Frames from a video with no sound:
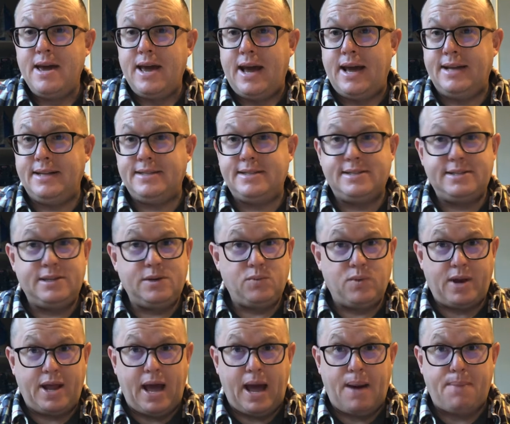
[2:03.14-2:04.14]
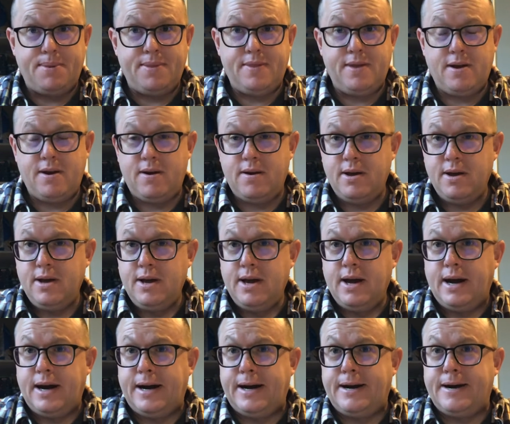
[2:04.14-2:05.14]
and see what happened there.
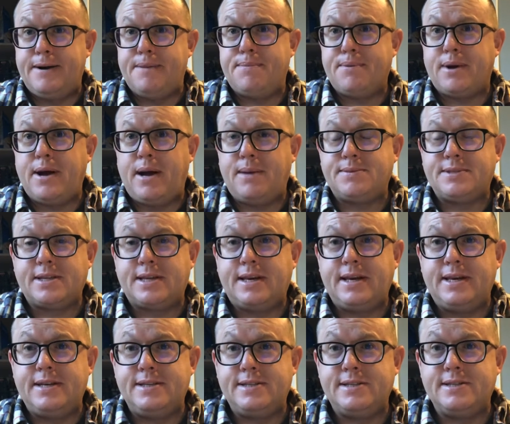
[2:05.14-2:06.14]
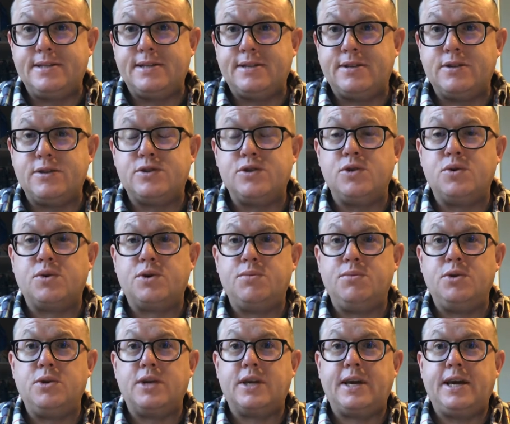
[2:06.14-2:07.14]
Perhaps the case is that there's no
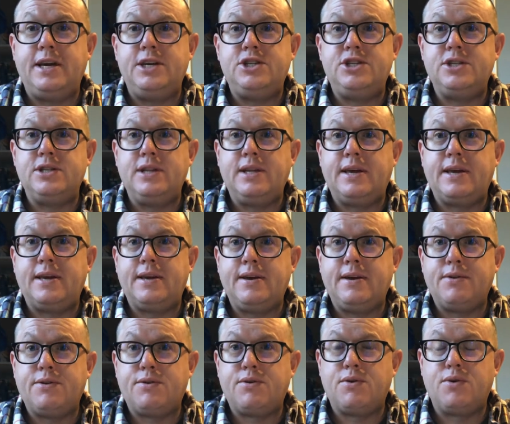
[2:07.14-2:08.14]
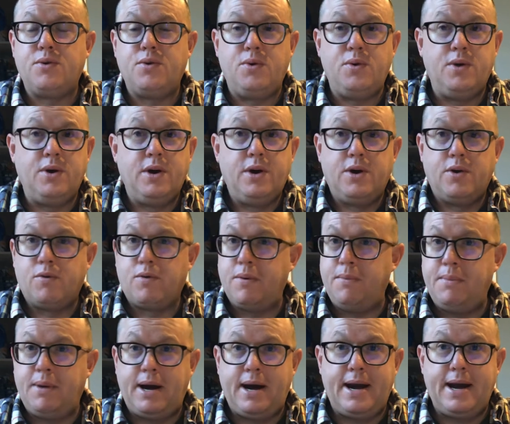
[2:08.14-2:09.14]
communication link through
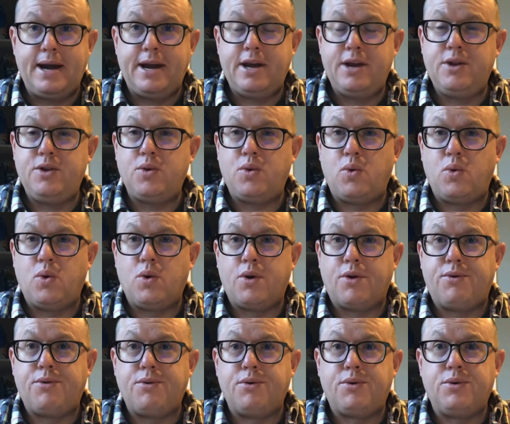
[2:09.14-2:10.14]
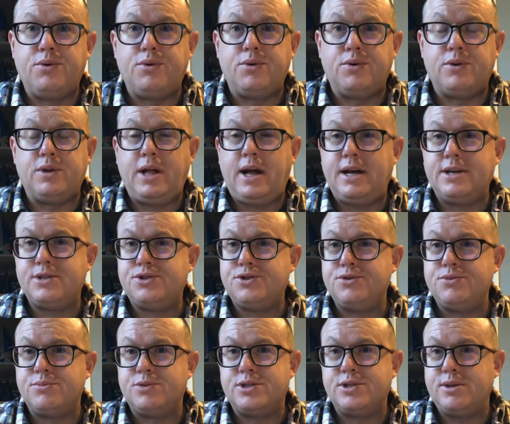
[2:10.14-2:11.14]
Remind or through Google
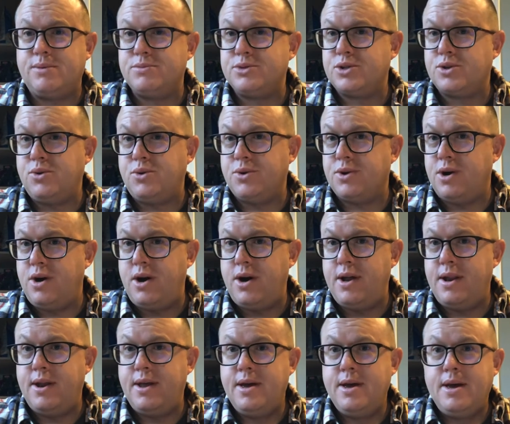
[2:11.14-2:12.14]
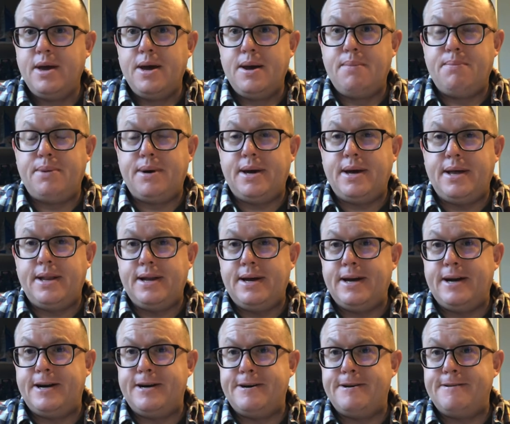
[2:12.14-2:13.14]
Classroom or something's going on. But
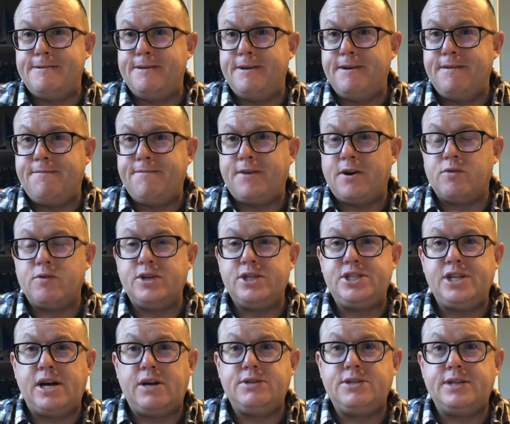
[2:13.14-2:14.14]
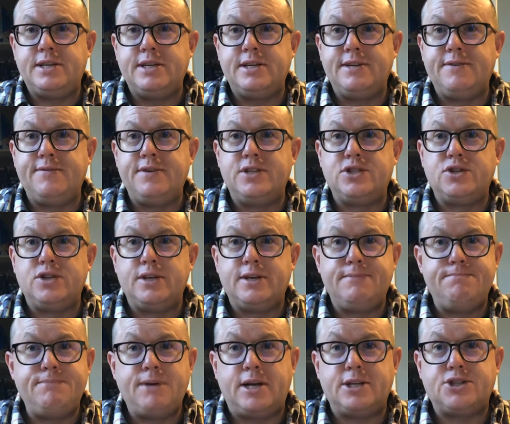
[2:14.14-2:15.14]
if I reach out to you individually,
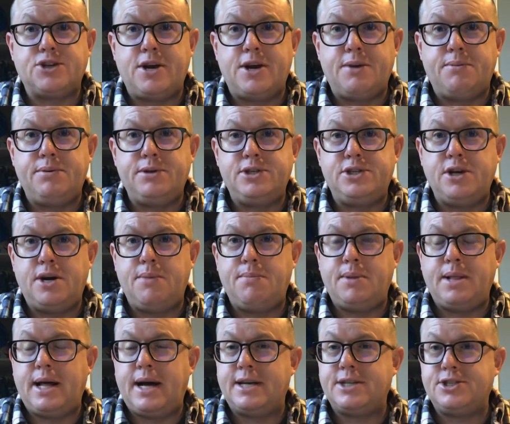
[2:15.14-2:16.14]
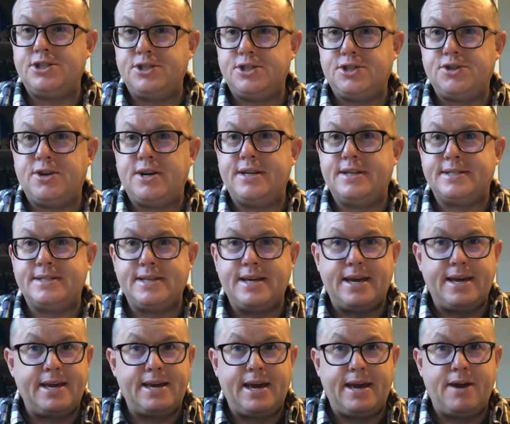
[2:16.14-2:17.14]
I'm not trying to put you on blast, just trying to
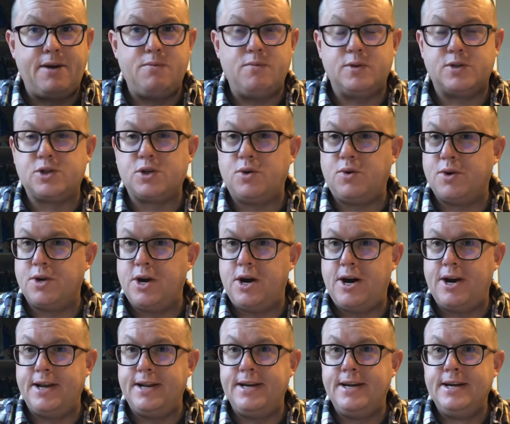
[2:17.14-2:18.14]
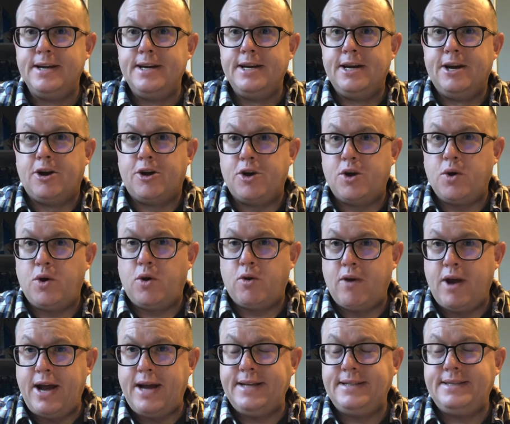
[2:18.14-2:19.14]
say, hey, what's going on? Are you all
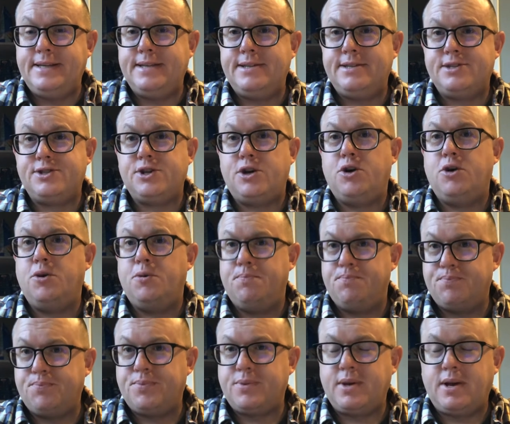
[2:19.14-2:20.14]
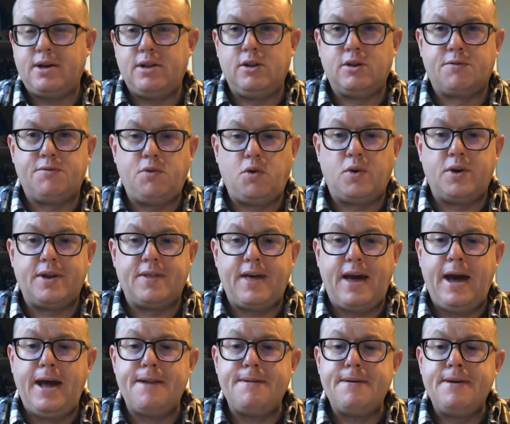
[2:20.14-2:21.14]
right? So look forward to
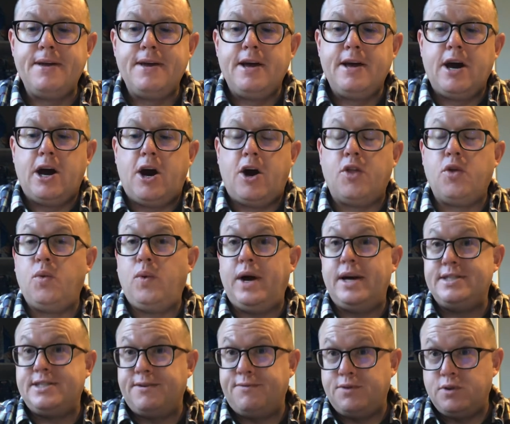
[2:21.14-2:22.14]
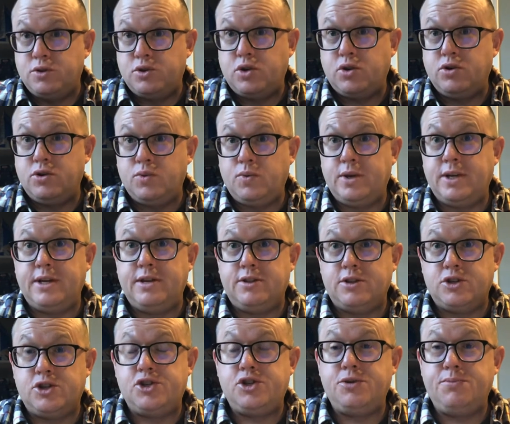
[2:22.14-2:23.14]
that. Otherwise, if you turned one in,
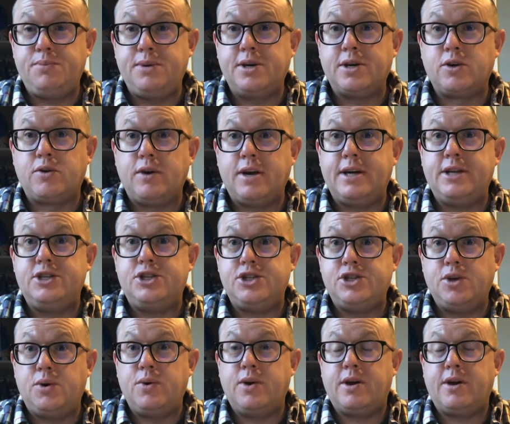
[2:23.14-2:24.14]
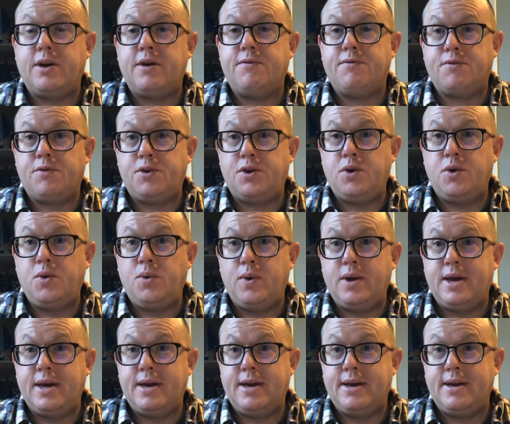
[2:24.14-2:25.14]
there should be a grade showing for you
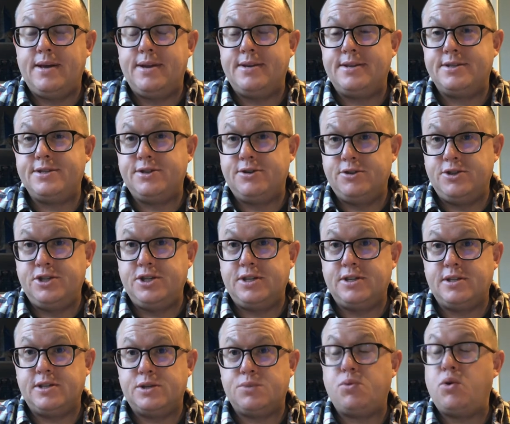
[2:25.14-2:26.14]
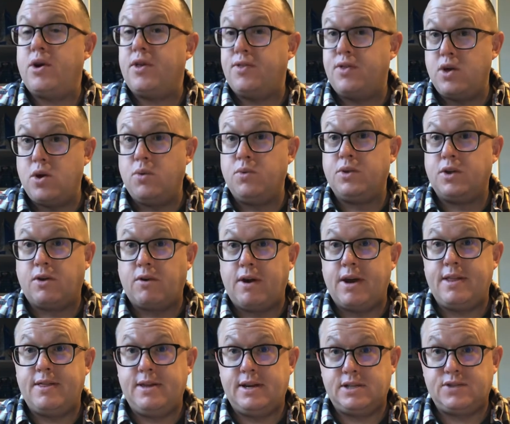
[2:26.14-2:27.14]
in Synergy at this point. The only
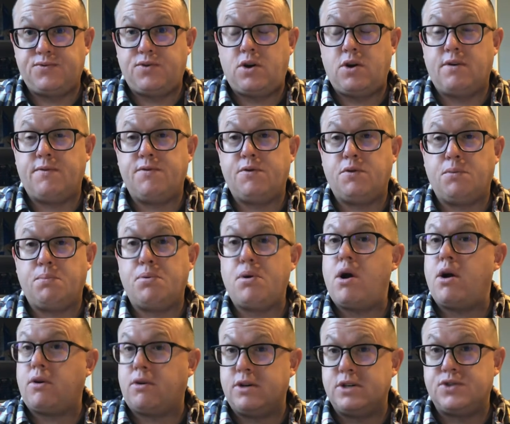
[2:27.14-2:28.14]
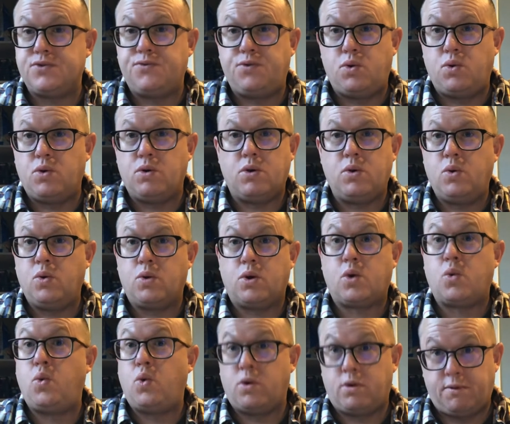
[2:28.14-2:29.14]
grade thus far for Progress 4 or
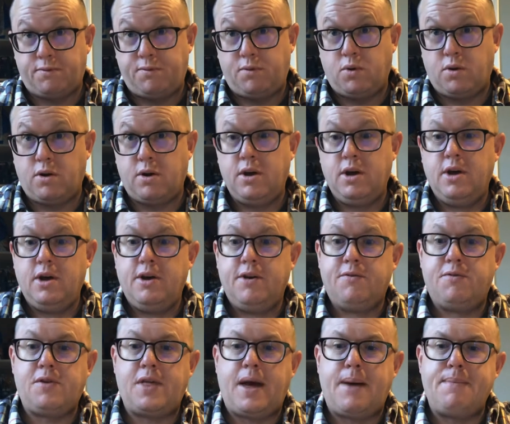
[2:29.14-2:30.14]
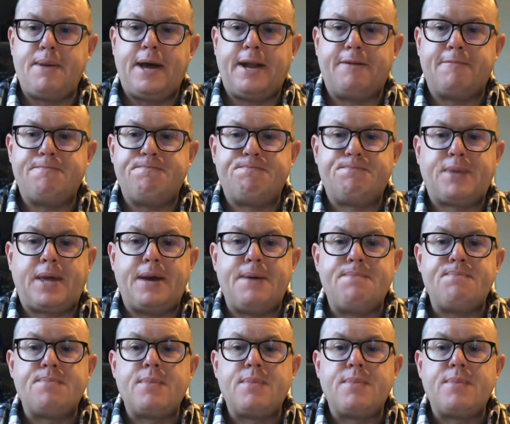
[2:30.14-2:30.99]
Quarter 4, for that matter. Okay.